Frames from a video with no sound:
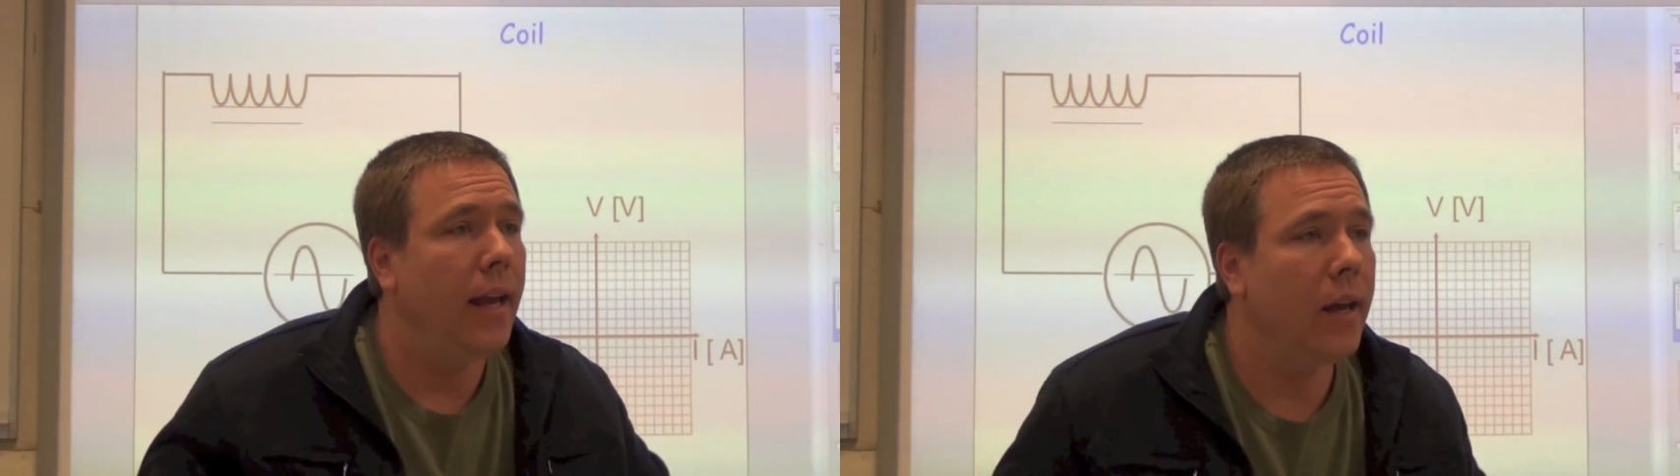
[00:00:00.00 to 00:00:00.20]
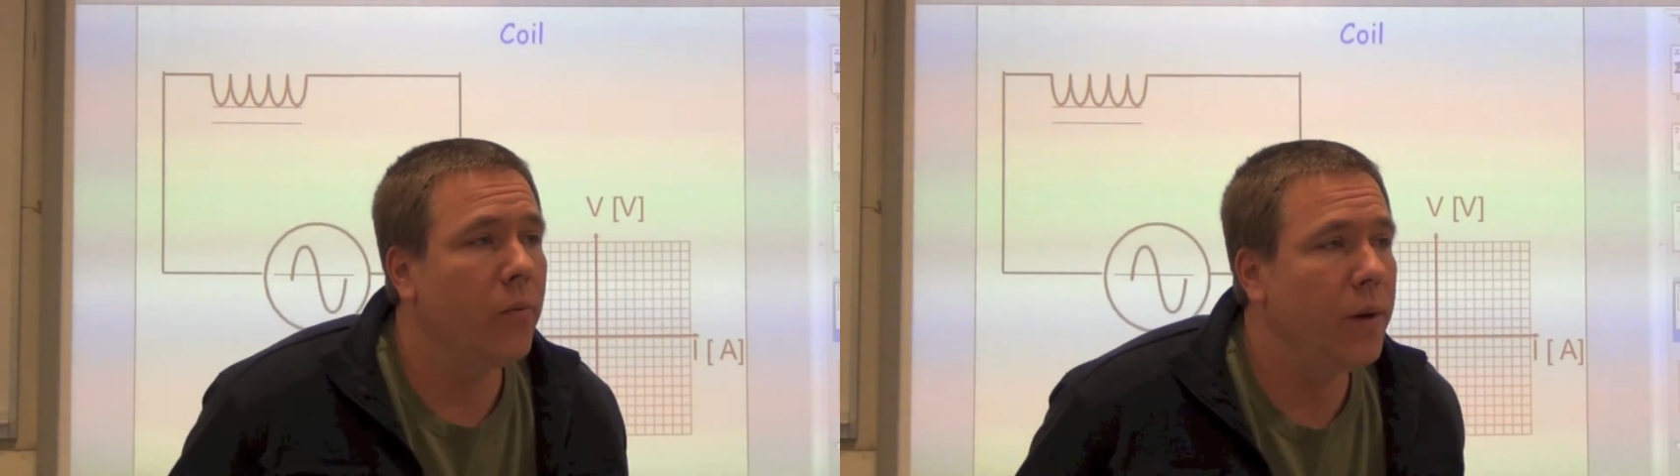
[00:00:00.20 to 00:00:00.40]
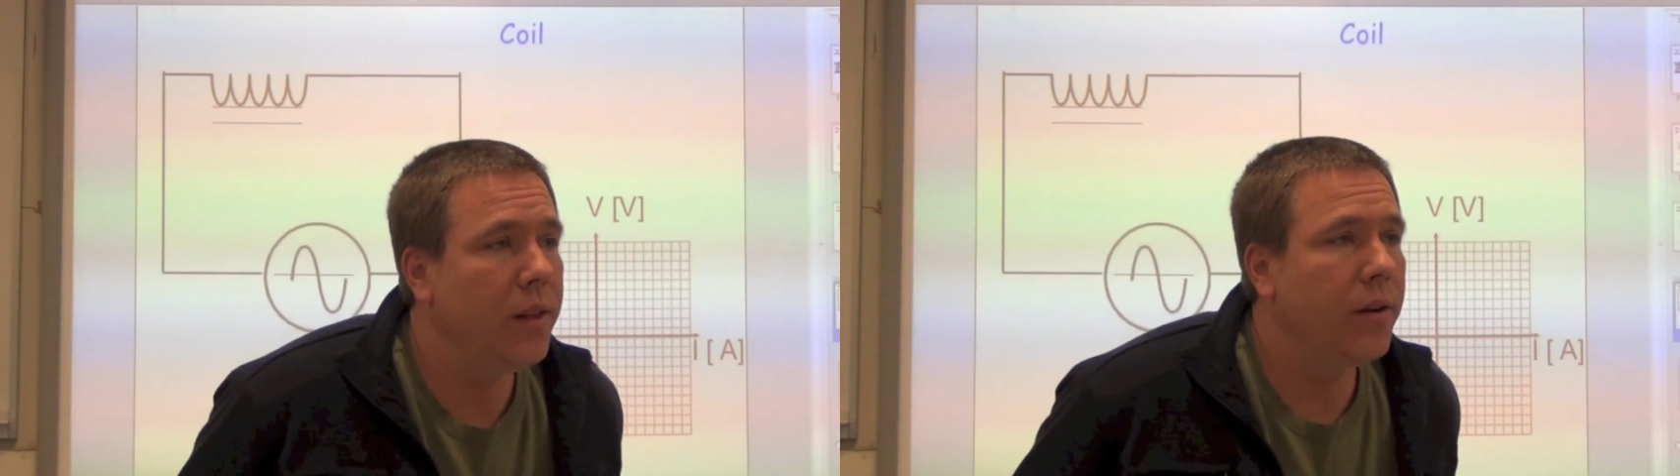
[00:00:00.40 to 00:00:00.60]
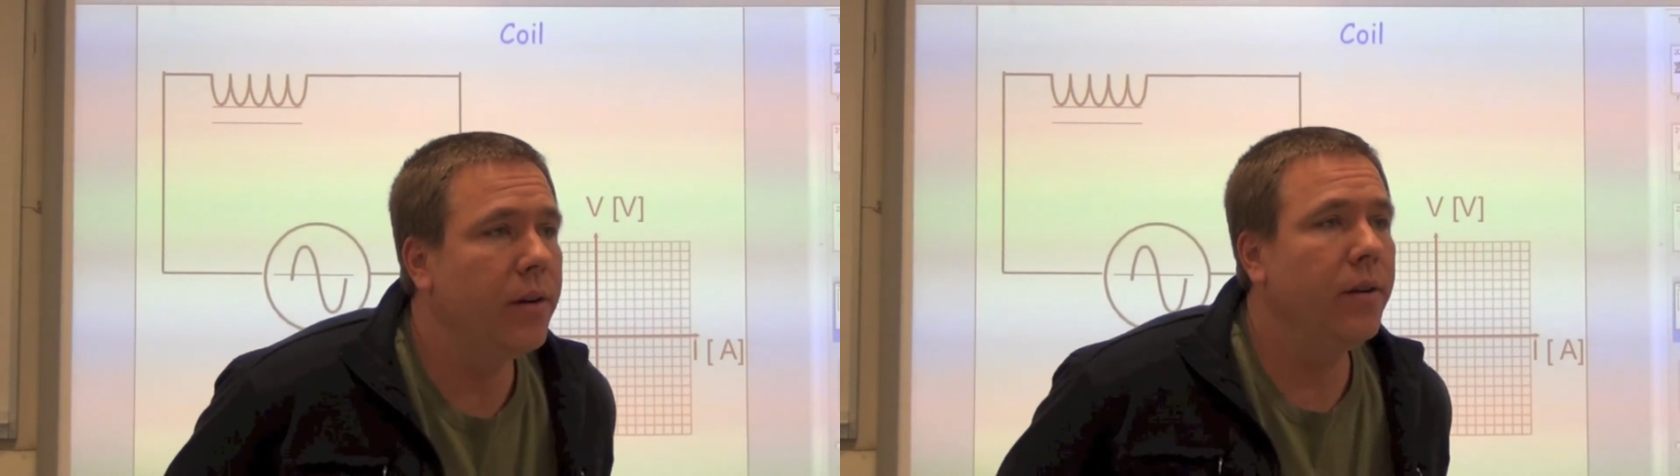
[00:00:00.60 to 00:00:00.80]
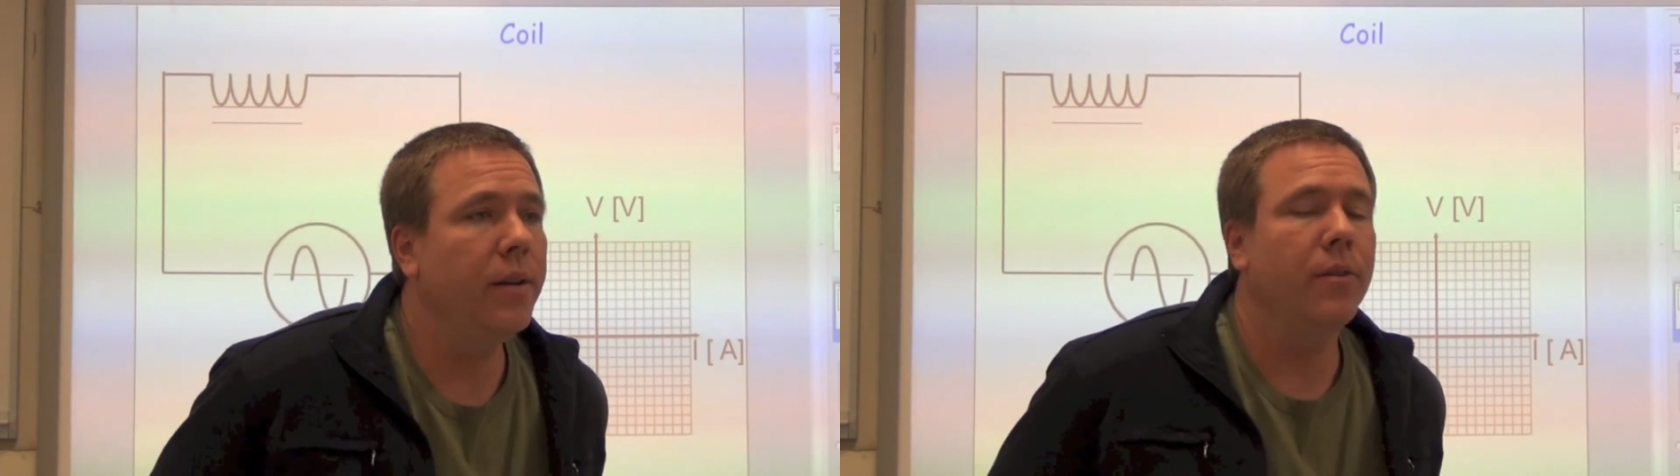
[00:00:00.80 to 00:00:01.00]
And we
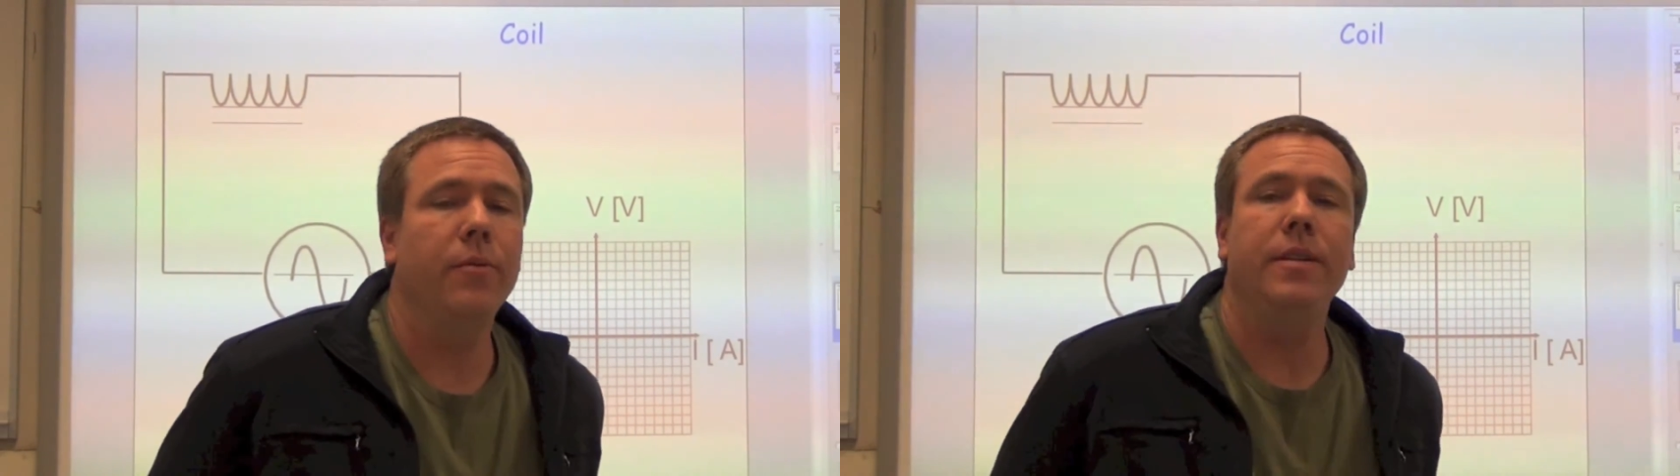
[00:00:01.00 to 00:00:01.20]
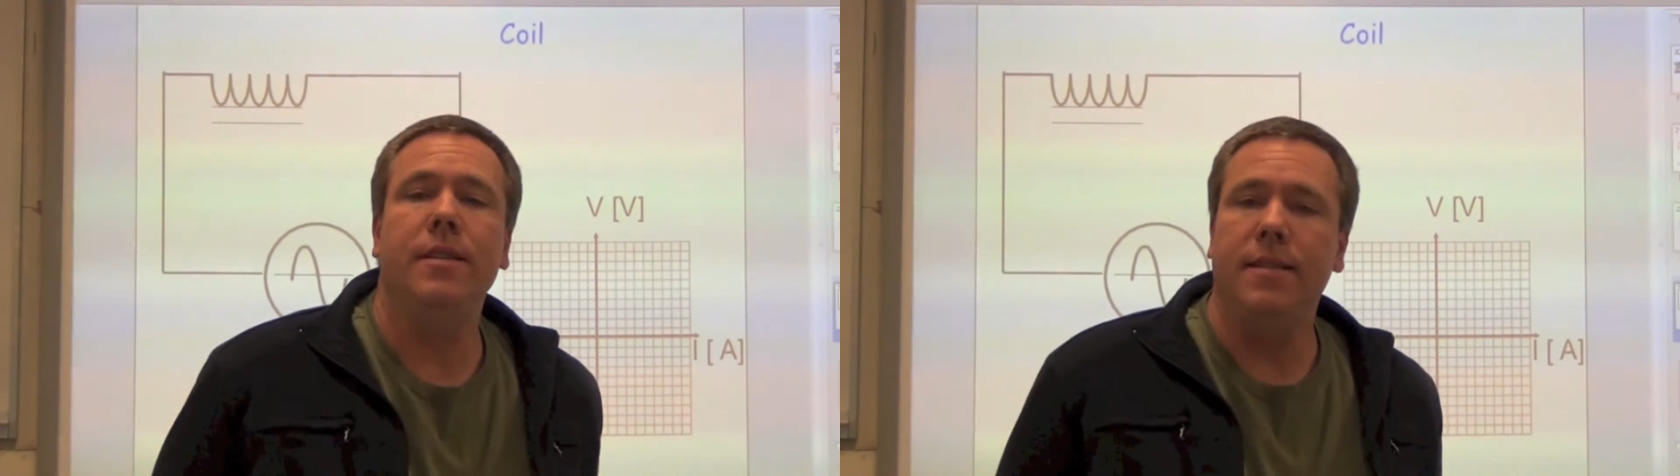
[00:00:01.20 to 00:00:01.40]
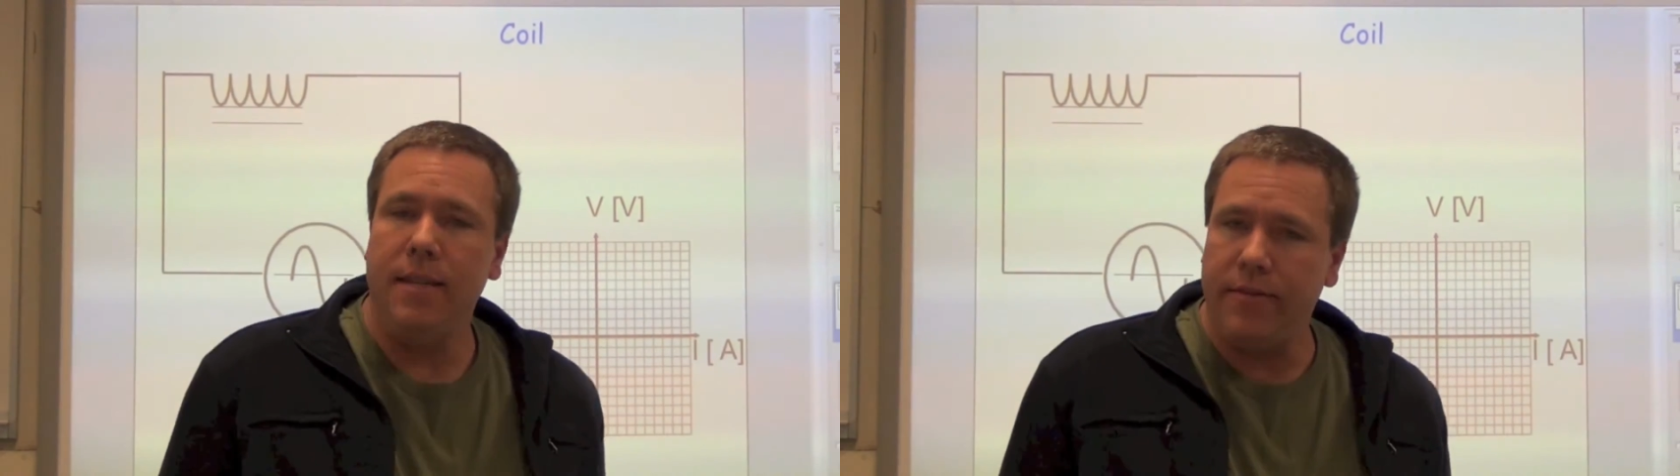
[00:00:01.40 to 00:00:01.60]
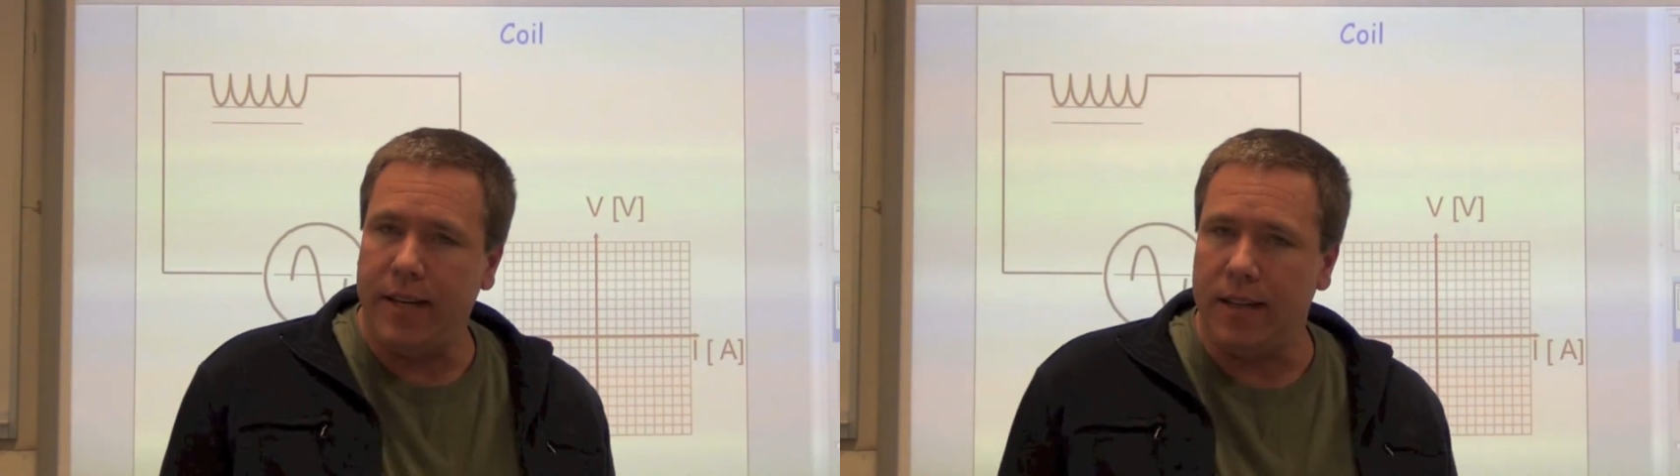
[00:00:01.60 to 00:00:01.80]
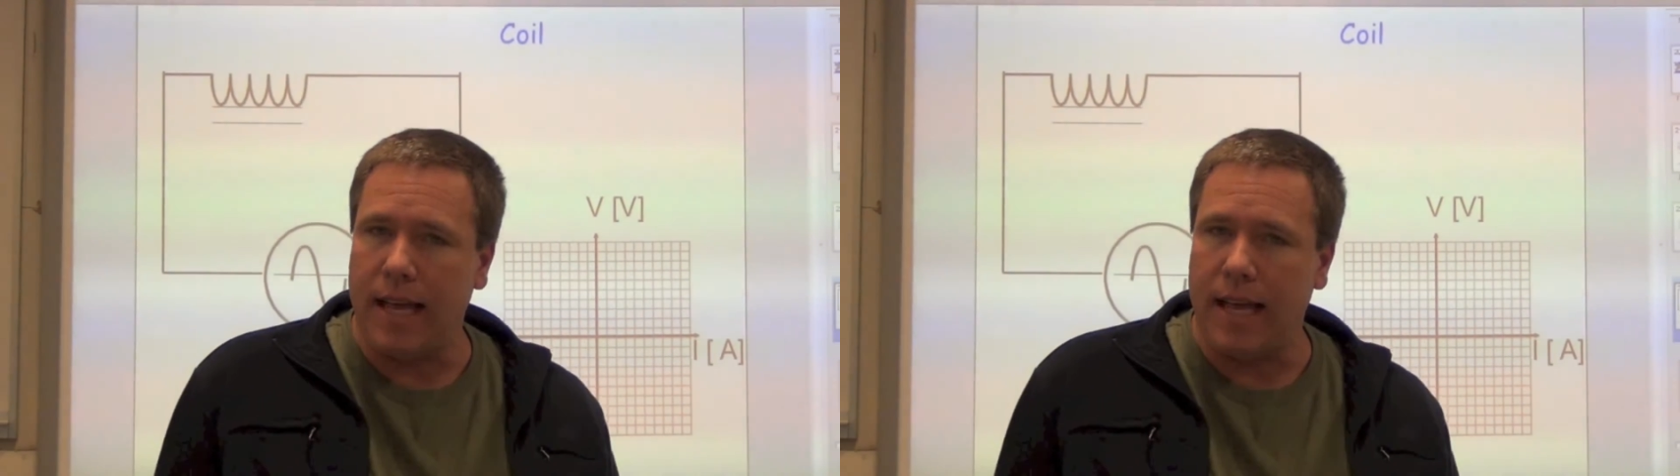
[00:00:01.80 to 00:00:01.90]
learned in the resistivity